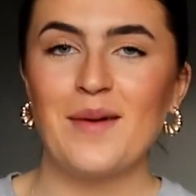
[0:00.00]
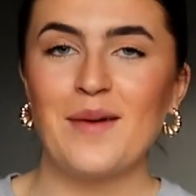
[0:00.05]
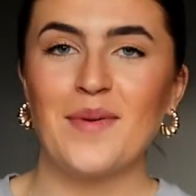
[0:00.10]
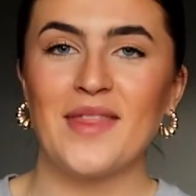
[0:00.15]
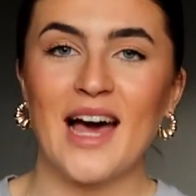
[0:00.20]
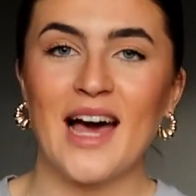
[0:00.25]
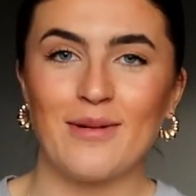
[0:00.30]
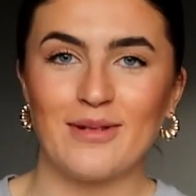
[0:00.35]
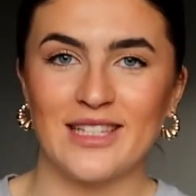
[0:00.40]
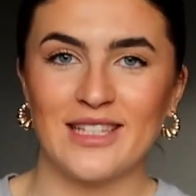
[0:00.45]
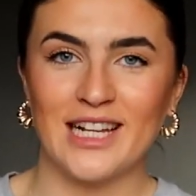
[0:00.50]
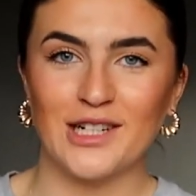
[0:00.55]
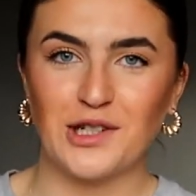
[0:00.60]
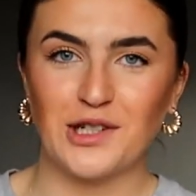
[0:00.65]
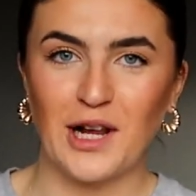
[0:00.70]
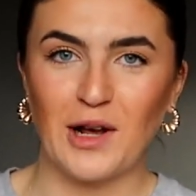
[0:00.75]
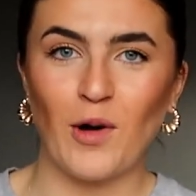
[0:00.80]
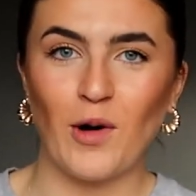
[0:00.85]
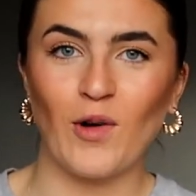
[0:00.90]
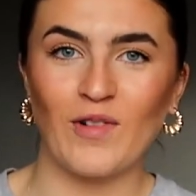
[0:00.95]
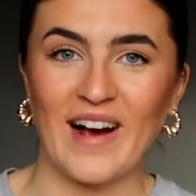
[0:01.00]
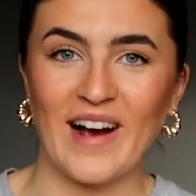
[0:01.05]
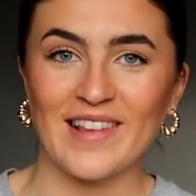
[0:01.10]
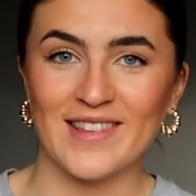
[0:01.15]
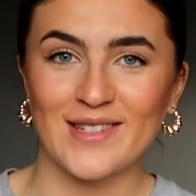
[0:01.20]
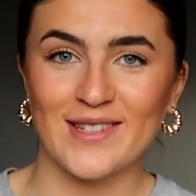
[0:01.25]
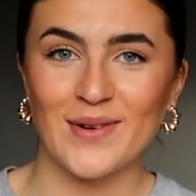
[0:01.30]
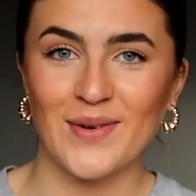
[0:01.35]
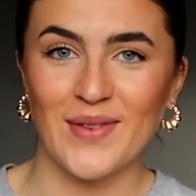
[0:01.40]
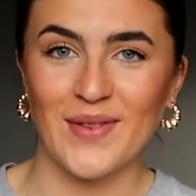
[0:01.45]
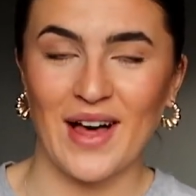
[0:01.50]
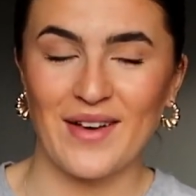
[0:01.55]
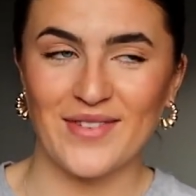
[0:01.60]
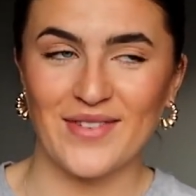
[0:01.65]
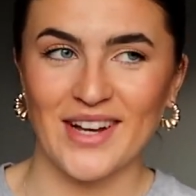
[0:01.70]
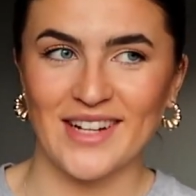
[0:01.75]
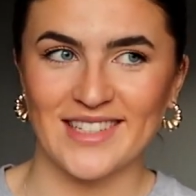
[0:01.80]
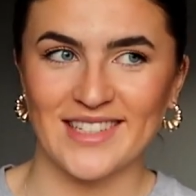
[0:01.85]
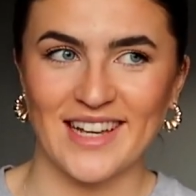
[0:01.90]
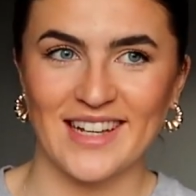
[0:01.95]
But that was literally all around school, that
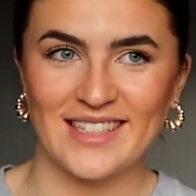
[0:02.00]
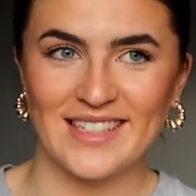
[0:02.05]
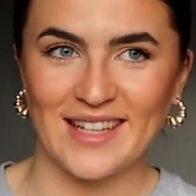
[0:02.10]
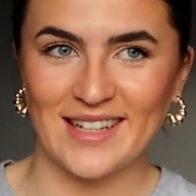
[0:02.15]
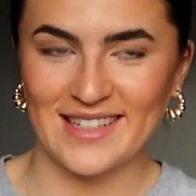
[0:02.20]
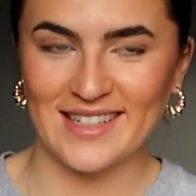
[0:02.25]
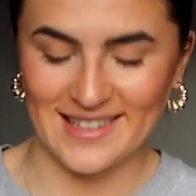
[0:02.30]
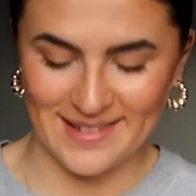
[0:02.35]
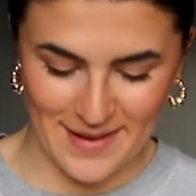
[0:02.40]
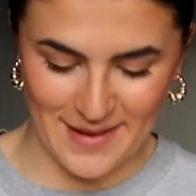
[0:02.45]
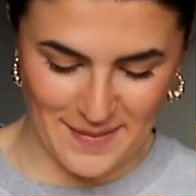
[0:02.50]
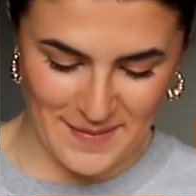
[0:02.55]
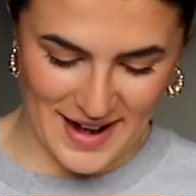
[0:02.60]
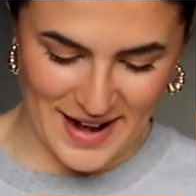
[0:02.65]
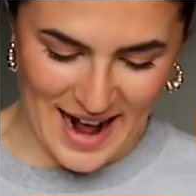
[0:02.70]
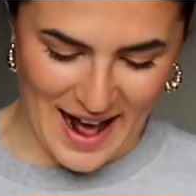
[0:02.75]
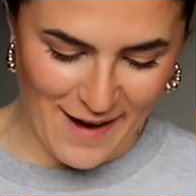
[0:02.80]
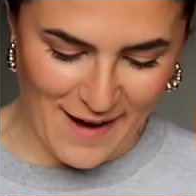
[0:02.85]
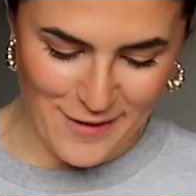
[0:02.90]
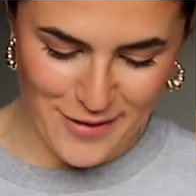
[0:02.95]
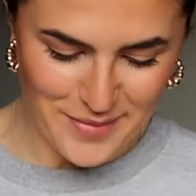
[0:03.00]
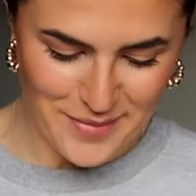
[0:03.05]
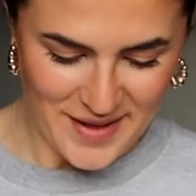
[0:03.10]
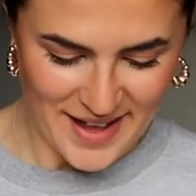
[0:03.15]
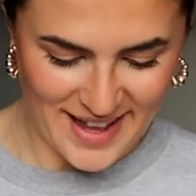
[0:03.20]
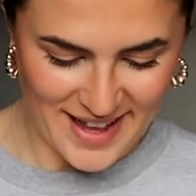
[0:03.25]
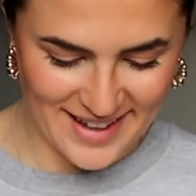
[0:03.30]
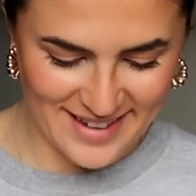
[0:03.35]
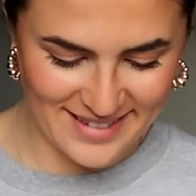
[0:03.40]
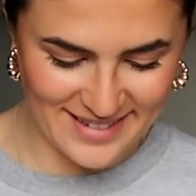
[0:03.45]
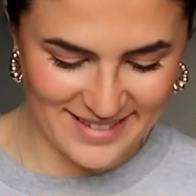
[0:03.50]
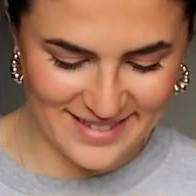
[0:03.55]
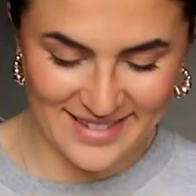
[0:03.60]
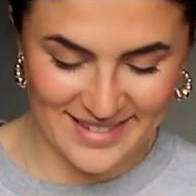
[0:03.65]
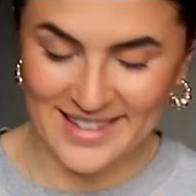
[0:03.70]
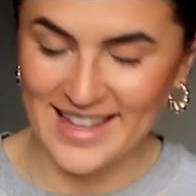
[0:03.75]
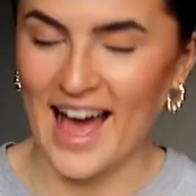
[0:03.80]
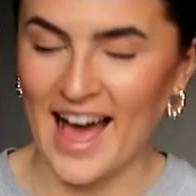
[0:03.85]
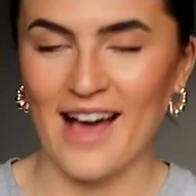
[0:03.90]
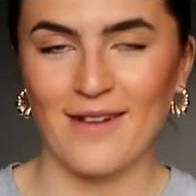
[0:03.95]
photo, so it does make me laugh. But
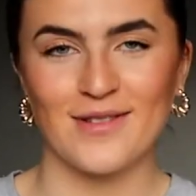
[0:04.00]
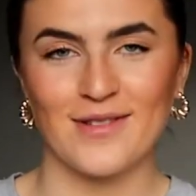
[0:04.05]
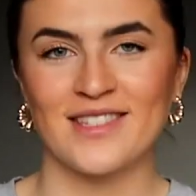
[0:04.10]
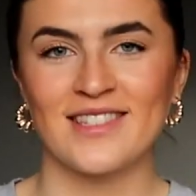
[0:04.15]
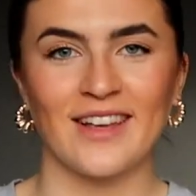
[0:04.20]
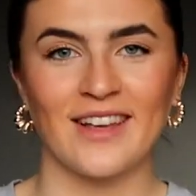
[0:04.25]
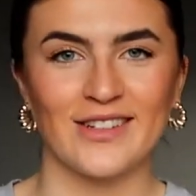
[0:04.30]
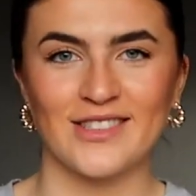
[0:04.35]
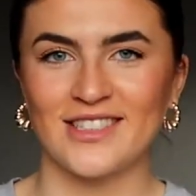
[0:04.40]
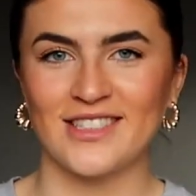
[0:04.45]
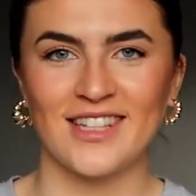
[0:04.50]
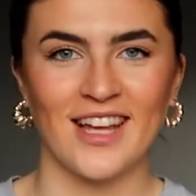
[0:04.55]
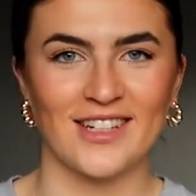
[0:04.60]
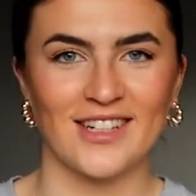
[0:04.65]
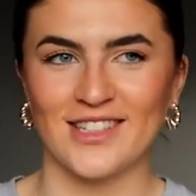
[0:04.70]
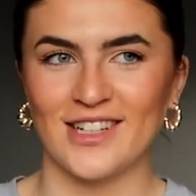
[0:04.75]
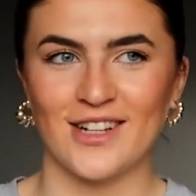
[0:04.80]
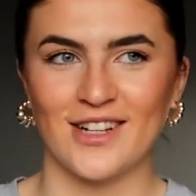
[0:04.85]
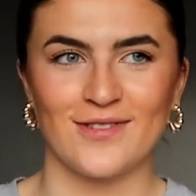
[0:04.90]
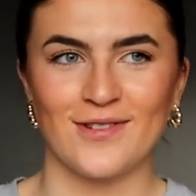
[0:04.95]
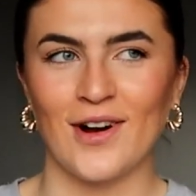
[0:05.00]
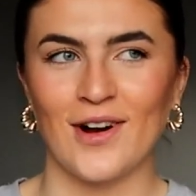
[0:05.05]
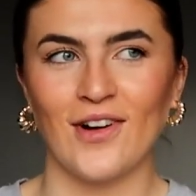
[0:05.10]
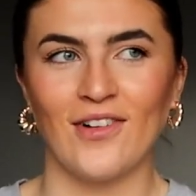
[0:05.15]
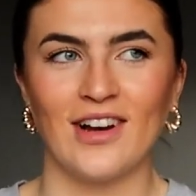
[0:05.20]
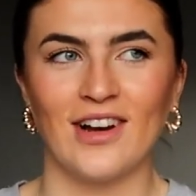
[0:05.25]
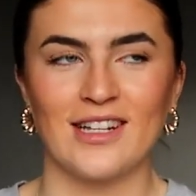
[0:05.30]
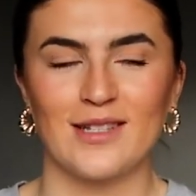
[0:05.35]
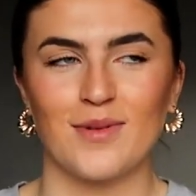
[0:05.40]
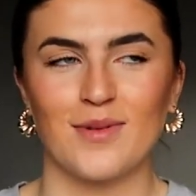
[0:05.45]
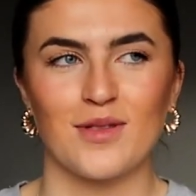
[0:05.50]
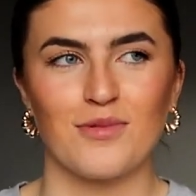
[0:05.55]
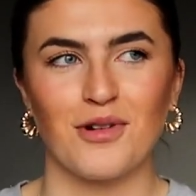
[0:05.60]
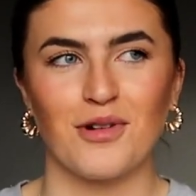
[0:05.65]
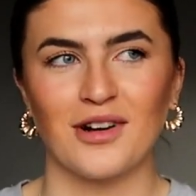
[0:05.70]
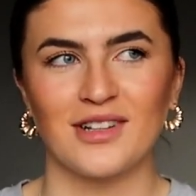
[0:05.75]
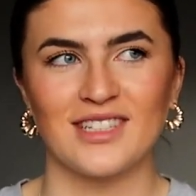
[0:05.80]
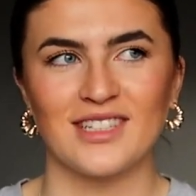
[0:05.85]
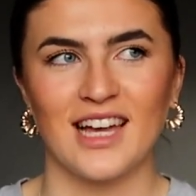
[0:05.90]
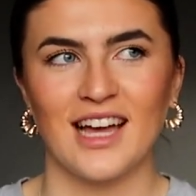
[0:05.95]
yeah, it was such a good role, Elizabeth
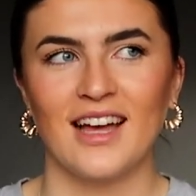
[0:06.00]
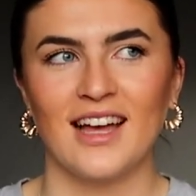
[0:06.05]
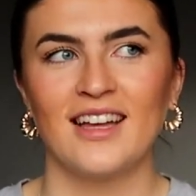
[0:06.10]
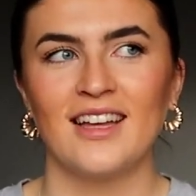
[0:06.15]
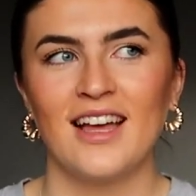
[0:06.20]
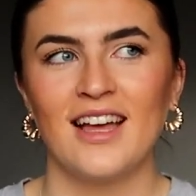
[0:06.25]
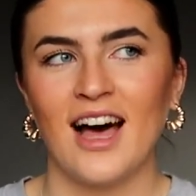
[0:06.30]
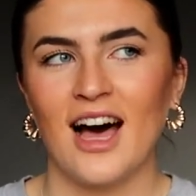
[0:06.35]
Proctor.